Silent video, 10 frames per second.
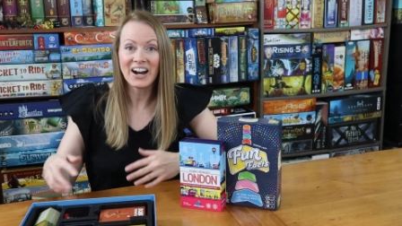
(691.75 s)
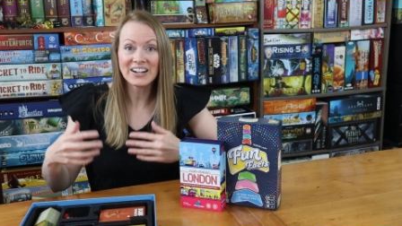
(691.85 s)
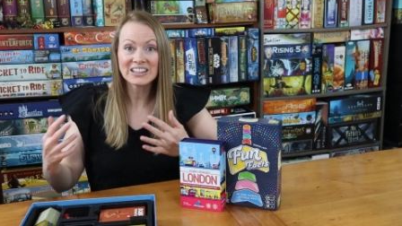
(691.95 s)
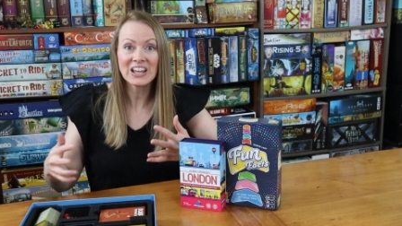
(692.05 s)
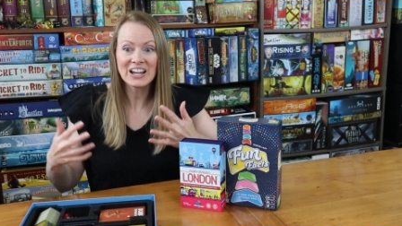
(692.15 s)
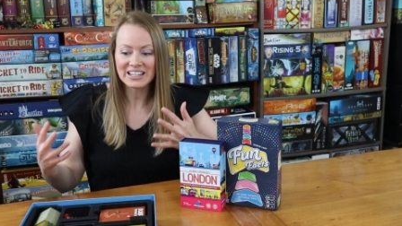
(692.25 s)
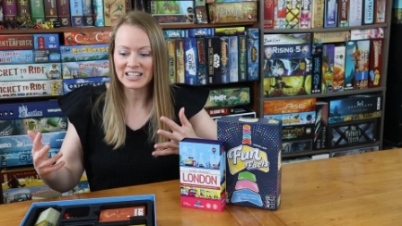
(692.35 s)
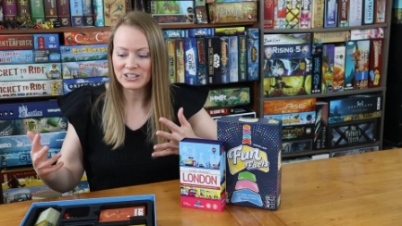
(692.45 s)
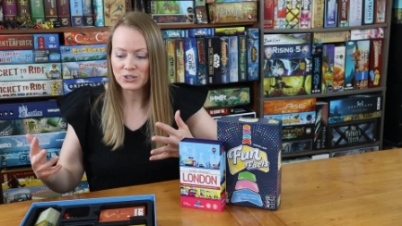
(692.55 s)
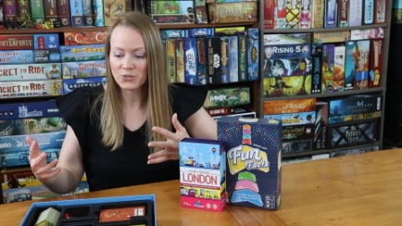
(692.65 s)

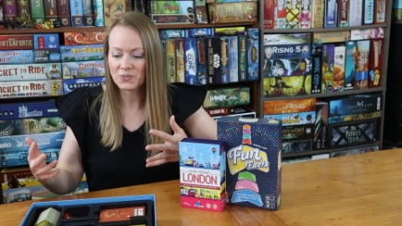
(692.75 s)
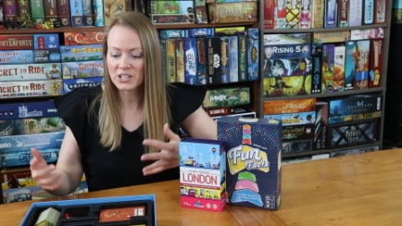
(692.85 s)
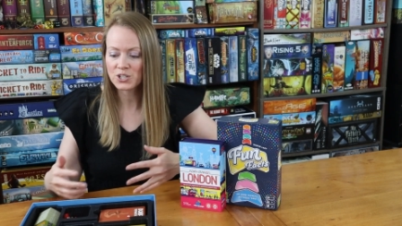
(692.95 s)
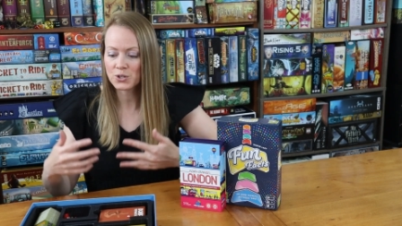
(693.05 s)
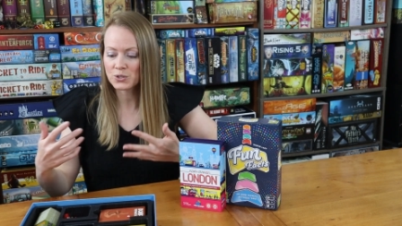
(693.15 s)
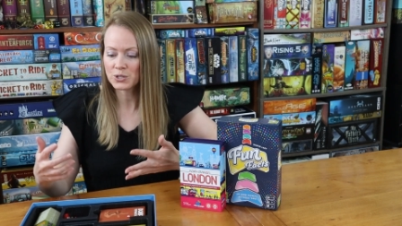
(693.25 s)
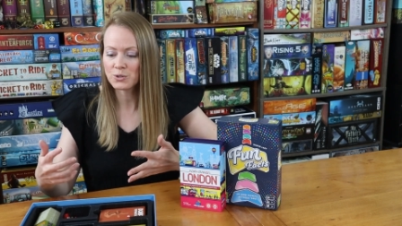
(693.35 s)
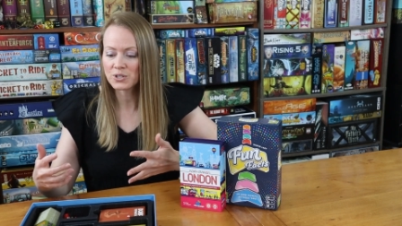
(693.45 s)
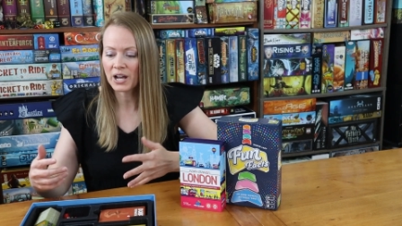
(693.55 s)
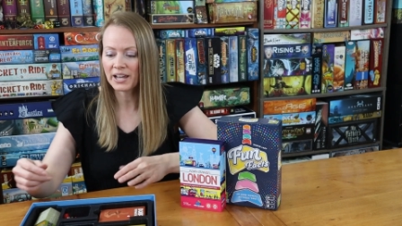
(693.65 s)
unlocking new features,
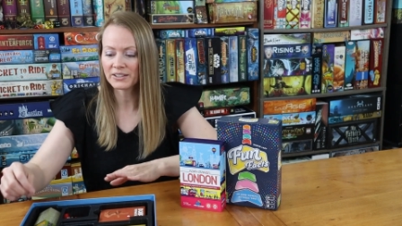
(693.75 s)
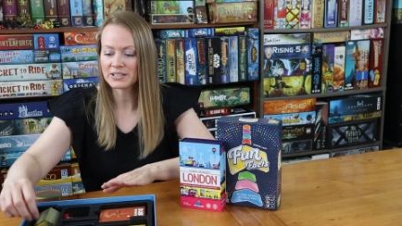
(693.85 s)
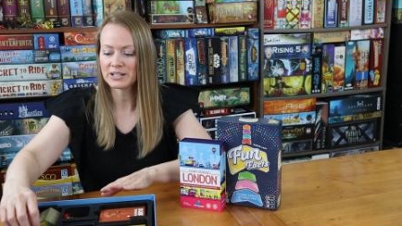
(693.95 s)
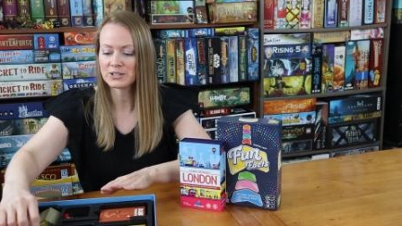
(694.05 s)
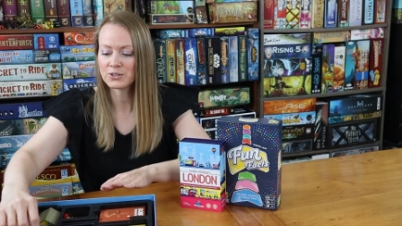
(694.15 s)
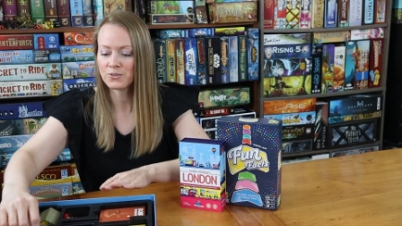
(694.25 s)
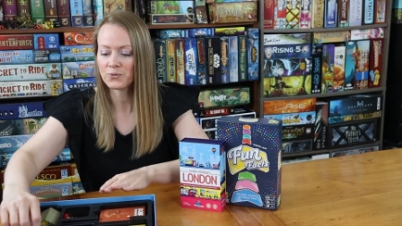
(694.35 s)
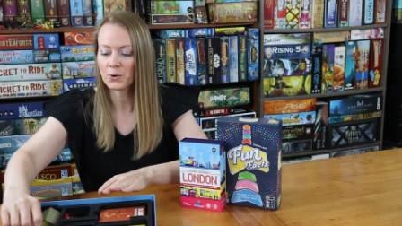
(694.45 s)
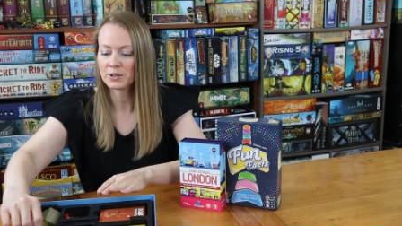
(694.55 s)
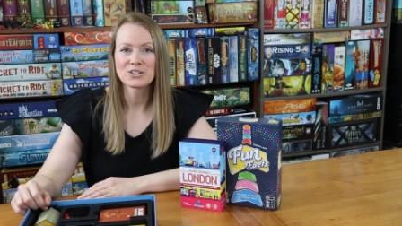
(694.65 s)
new tiles, and so forth.